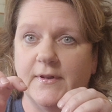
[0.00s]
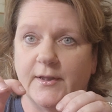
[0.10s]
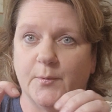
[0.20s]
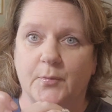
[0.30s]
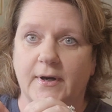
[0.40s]

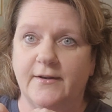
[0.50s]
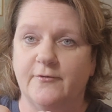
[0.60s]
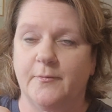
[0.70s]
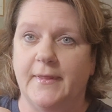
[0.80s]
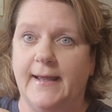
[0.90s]
little brain
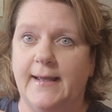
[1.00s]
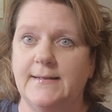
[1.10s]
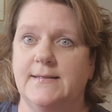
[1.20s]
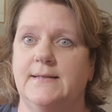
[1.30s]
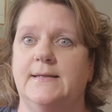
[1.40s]
from
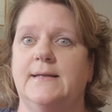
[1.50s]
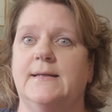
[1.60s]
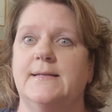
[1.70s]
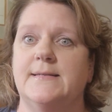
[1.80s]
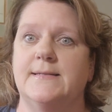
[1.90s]
that,
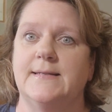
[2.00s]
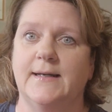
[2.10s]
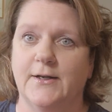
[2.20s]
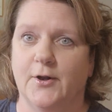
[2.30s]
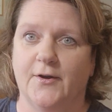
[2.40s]
send
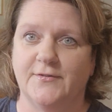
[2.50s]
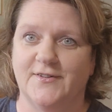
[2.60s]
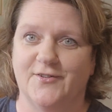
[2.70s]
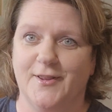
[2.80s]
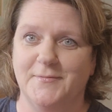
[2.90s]
it off
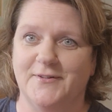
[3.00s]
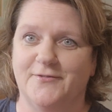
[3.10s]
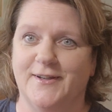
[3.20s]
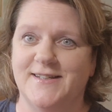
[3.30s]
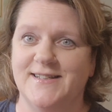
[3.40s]
for them to
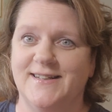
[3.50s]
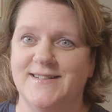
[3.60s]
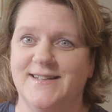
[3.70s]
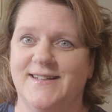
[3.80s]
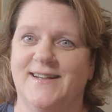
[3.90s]
fix
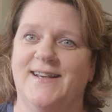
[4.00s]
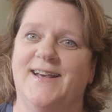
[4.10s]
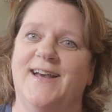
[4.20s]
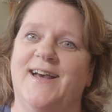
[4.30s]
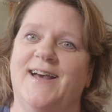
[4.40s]
it.
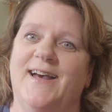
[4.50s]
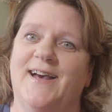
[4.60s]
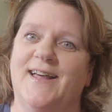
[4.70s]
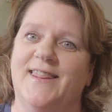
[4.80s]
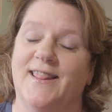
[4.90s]

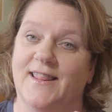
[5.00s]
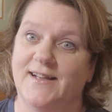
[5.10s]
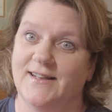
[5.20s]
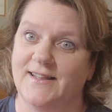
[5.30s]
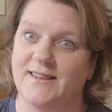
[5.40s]

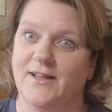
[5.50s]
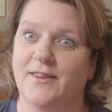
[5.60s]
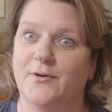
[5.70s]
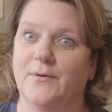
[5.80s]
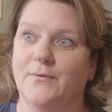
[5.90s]
Luckily, the
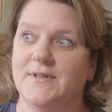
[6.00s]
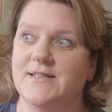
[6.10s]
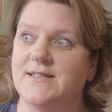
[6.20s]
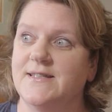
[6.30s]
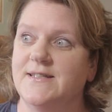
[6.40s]
other one
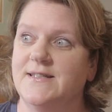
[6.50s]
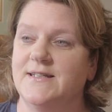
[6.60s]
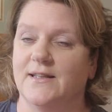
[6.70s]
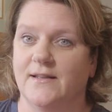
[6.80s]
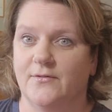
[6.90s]
was
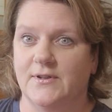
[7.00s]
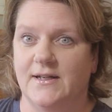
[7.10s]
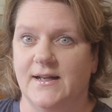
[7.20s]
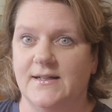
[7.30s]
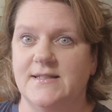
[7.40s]
delivered the
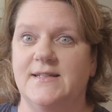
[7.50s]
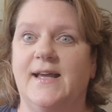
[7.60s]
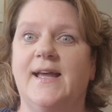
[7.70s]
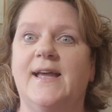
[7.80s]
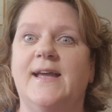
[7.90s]
next
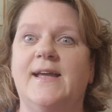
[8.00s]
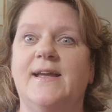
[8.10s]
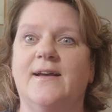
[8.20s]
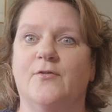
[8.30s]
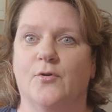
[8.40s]

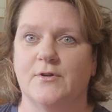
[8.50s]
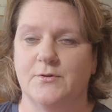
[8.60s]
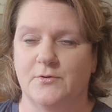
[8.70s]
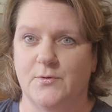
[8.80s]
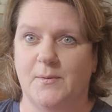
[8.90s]
day. Of course,
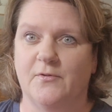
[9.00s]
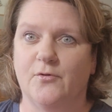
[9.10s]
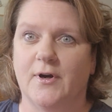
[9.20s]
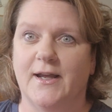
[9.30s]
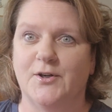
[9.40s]
it was right
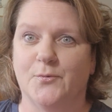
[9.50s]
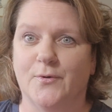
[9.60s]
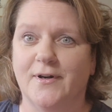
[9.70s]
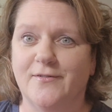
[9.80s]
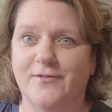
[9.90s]
before I had to
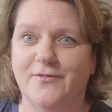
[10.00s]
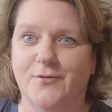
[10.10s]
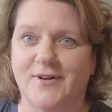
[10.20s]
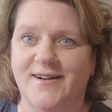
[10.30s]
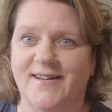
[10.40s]
work for
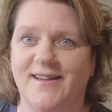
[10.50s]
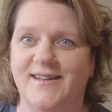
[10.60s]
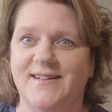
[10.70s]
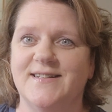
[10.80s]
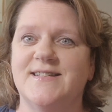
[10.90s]
4
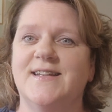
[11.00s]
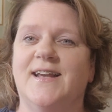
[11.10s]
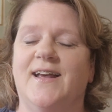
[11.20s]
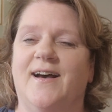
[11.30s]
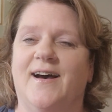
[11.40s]
days.
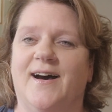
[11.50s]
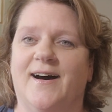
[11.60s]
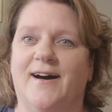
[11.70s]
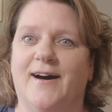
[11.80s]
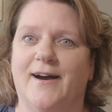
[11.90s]

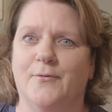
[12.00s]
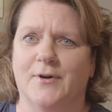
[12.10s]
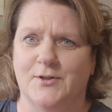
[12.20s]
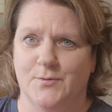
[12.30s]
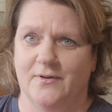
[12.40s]
I
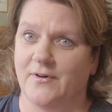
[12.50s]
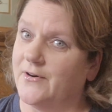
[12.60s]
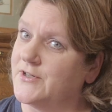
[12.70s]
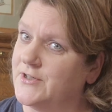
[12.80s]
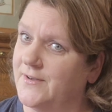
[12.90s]
work 12-hour
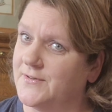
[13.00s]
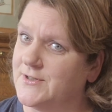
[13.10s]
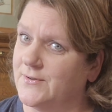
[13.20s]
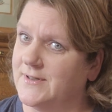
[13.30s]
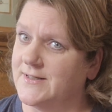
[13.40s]
shifts,
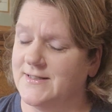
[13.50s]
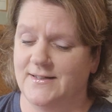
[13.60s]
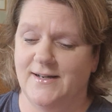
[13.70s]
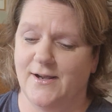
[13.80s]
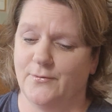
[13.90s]
so
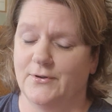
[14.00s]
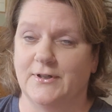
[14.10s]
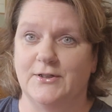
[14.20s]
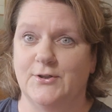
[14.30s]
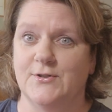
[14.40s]
not real
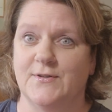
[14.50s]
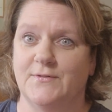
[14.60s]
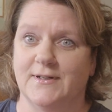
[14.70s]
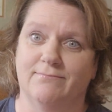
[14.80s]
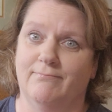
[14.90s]
conducive
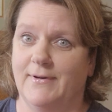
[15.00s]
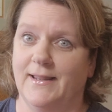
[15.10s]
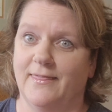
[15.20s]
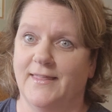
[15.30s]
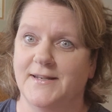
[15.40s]
to
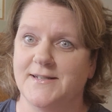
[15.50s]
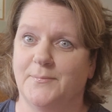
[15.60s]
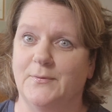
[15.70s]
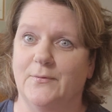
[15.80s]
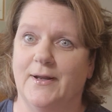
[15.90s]
getting things up
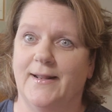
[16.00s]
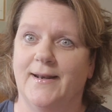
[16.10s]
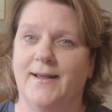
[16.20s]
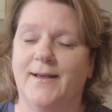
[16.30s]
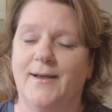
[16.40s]
and running.
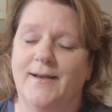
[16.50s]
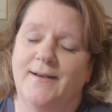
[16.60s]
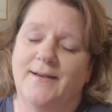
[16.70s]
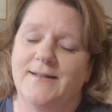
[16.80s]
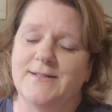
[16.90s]

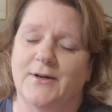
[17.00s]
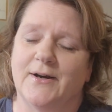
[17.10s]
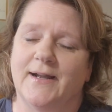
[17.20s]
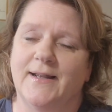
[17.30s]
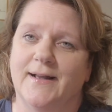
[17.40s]
It's all
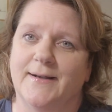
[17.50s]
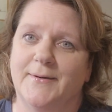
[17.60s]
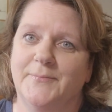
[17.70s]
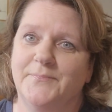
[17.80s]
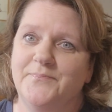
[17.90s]
right.
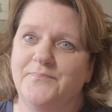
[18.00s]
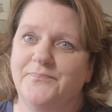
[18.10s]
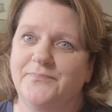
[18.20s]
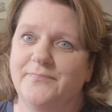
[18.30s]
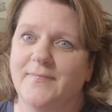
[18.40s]
And
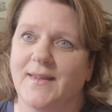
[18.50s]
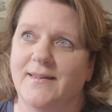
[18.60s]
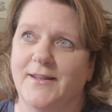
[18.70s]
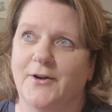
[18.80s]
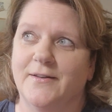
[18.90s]

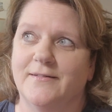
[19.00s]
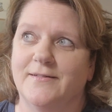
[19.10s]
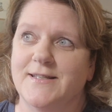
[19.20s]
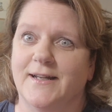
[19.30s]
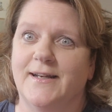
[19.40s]
then on
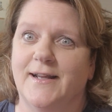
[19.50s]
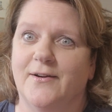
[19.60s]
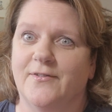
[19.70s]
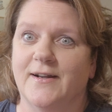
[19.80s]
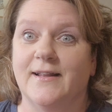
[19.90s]
Sunday, I
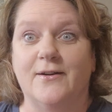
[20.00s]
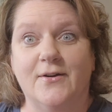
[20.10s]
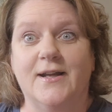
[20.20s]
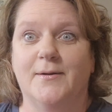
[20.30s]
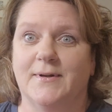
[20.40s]
finally
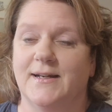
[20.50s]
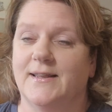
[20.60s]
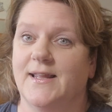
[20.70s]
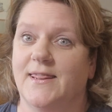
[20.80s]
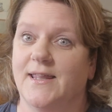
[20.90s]
okay, I'm gonna
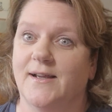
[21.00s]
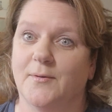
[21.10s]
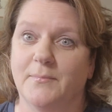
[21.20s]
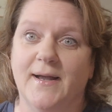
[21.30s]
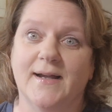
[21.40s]
get that thing
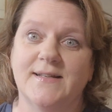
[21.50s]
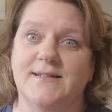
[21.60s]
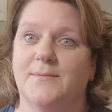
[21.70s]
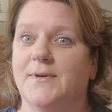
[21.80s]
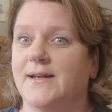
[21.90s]
unboxed.
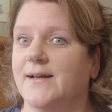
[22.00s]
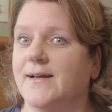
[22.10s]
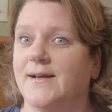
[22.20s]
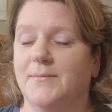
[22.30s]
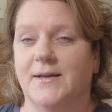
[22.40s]
I'm
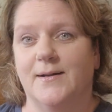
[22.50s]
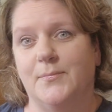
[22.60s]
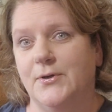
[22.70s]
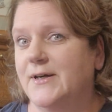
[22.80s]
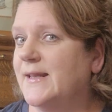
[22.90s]
gonna
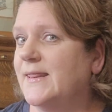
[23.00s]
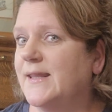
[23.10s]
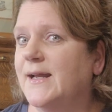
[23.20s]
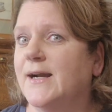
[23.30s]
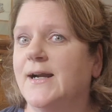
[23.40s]
put it in
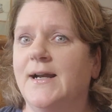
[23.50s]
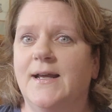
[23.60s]
there.